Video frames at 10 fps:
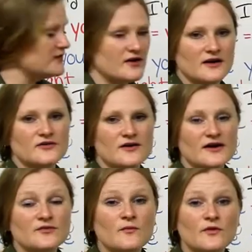the country
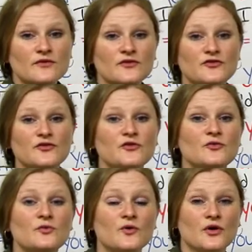has more than 2
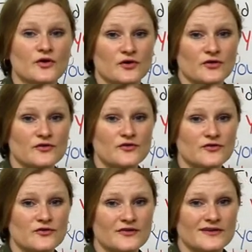
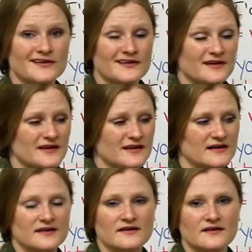words
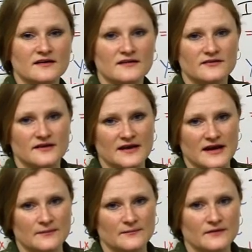in the
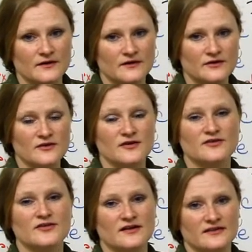name, you're going to
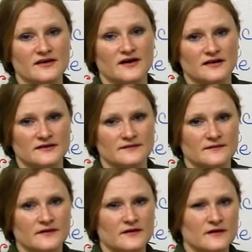say the.
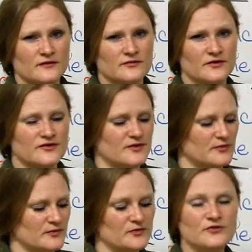For
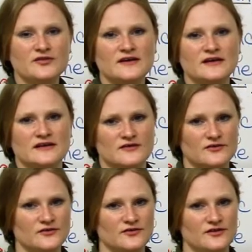example, New Zealand.
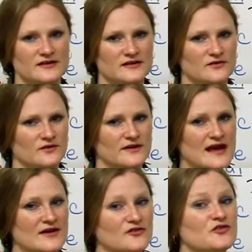New Zealand only
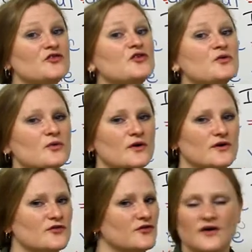has 2
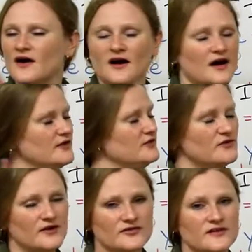words. I do
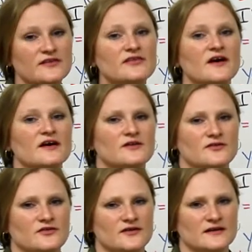not say the
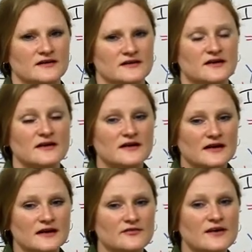New Zealand.
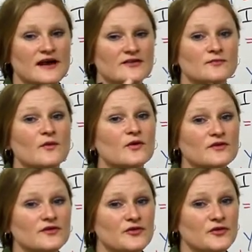If it has more
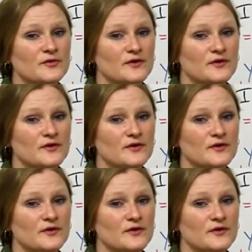than 2